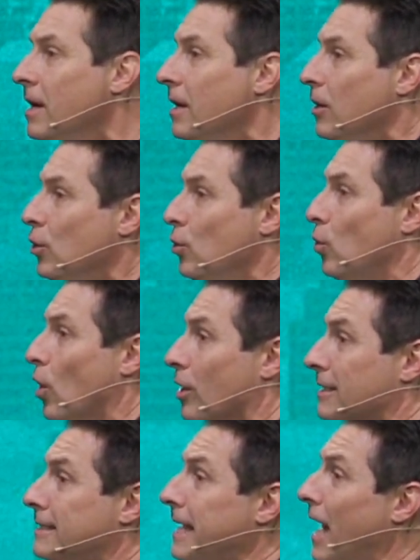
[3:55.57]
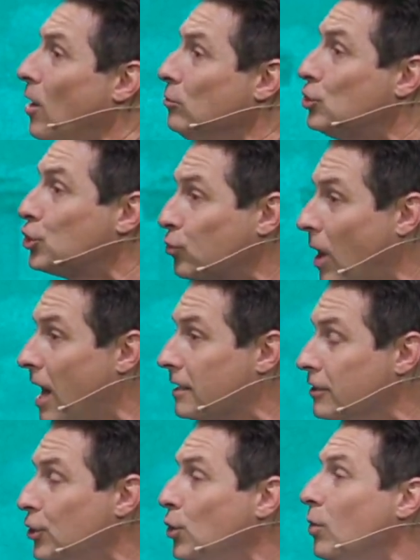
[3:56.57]
who were
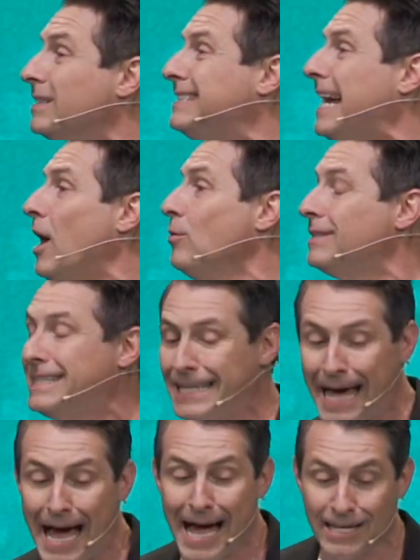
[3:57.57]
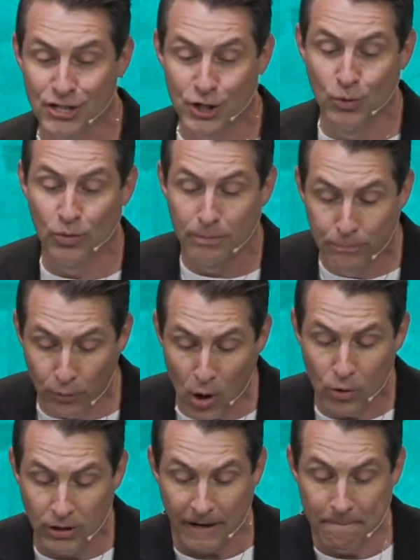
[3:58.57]
downtrodden, who were downcast, who were
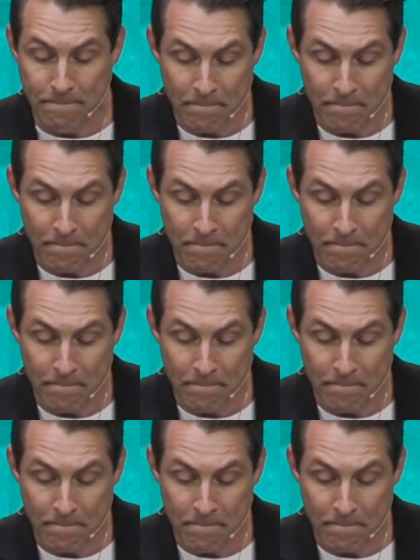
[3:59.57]
broken